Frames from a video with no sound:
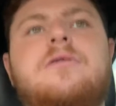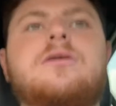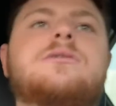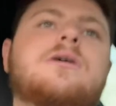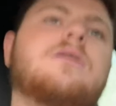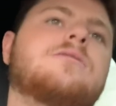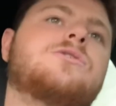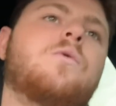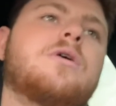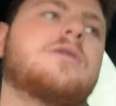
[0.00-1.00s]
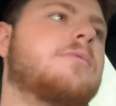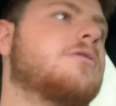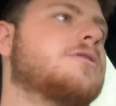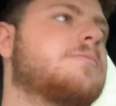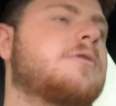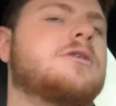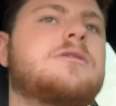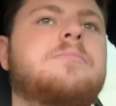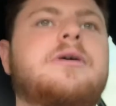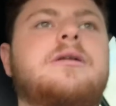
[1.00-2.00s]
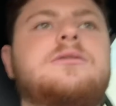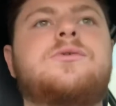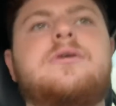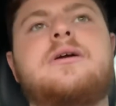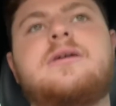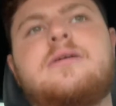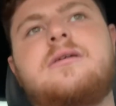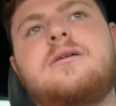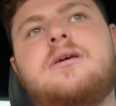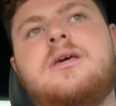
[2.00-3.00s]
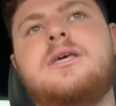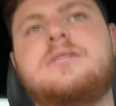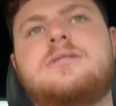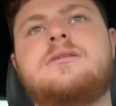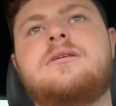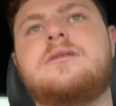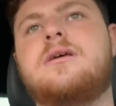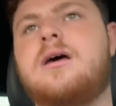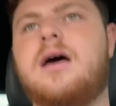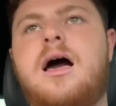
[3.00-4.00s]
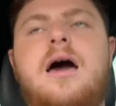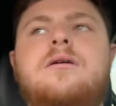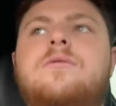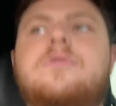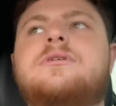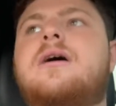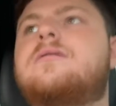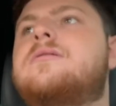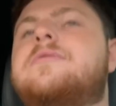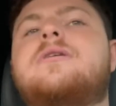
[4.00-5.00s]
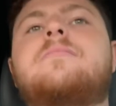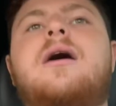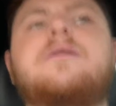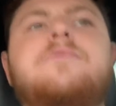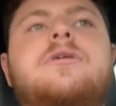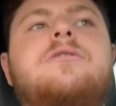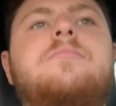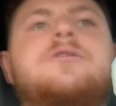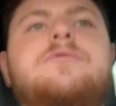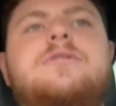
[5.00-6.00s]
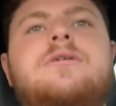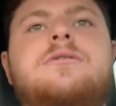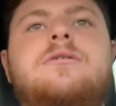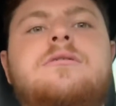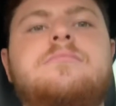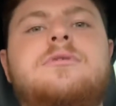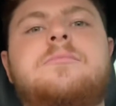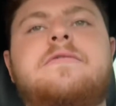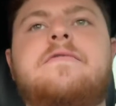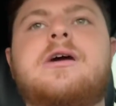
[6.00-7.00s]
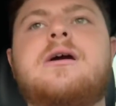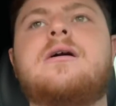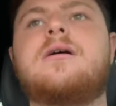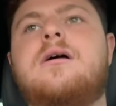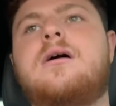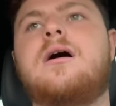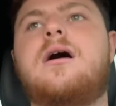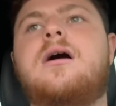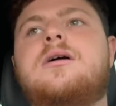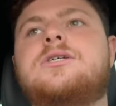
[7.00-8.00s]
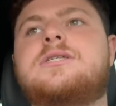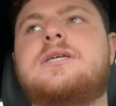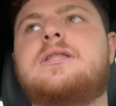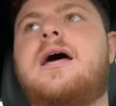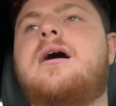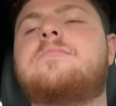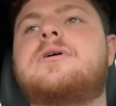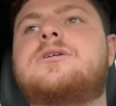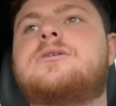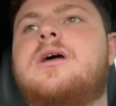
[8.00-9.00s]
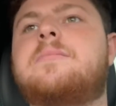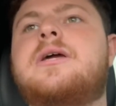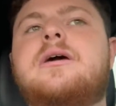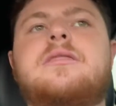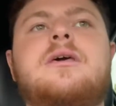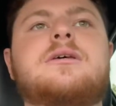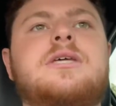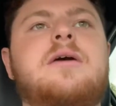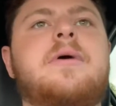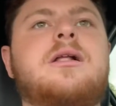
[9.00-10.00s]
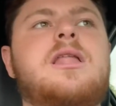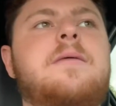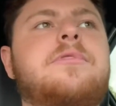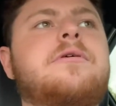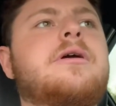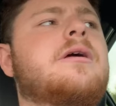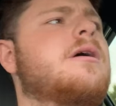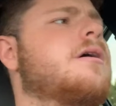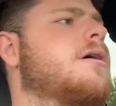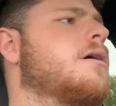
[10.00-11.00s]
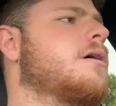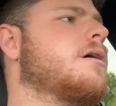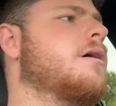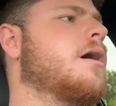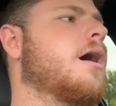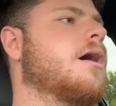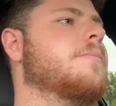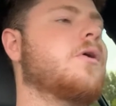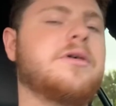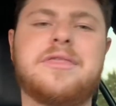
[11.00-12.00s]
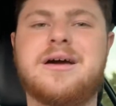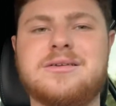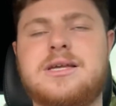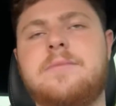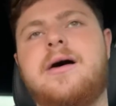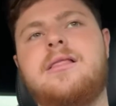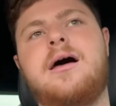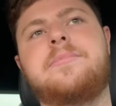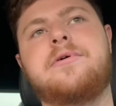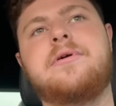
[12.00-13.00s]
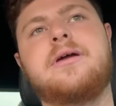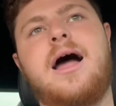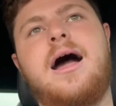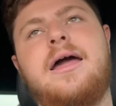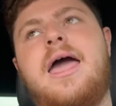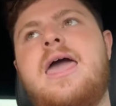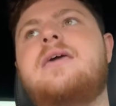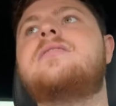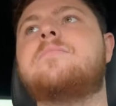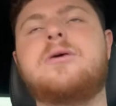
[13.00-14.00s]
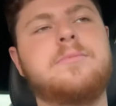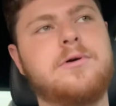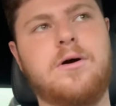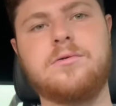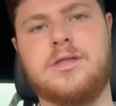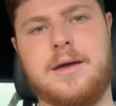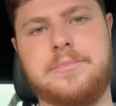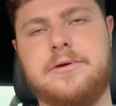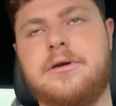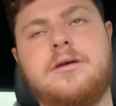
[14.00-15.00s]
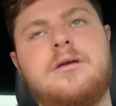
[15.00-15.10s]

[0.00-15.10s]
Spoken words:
there's Torque Motorsports, but Torque, I don't know what's going on with him. I didn't really do much research on him, to be fair. Just seen how many good things came out of Lap 3. The only thing I'll say about Lap 3, I hate the people who own Lap 3.